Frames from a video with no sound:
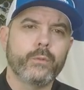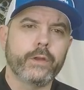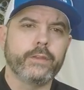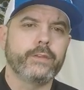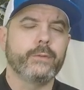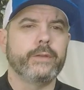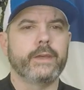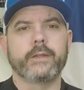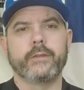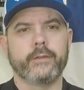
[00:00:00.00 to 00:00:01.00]
what do you say we
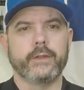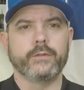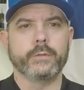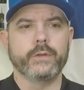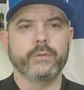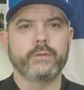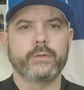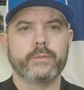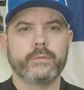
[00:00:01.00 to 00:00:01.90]
take a look at these boots?